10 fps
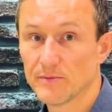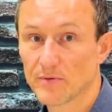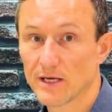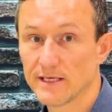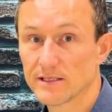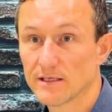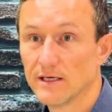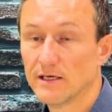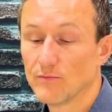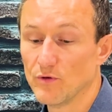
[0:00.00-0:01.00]
in place
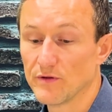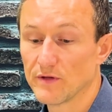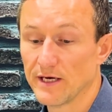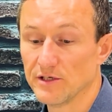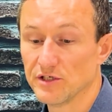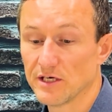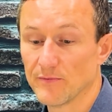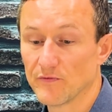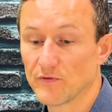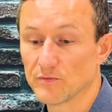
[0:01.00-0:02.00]
with energy
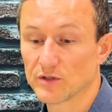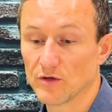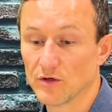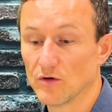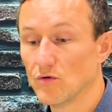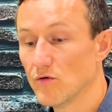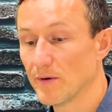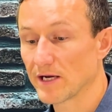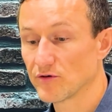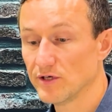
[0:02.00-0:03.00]
coming from solar or
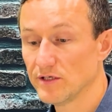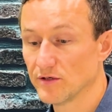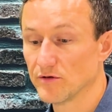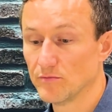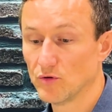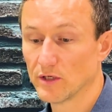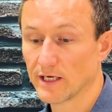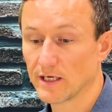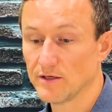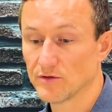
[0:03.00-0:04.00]
battery, so you're more
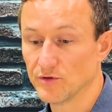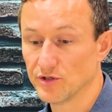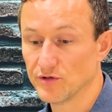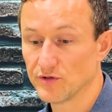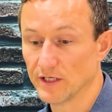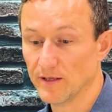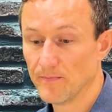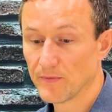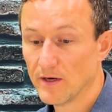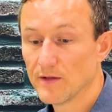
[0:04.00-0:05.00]
likely to reduce it.
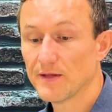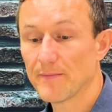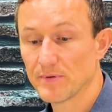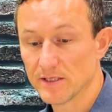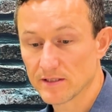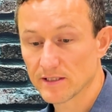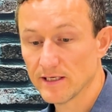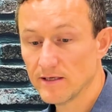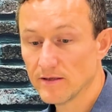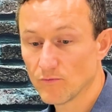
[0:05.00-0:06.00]
That being
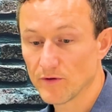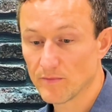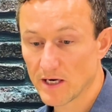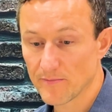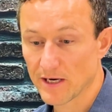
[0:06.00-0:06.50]
said, with my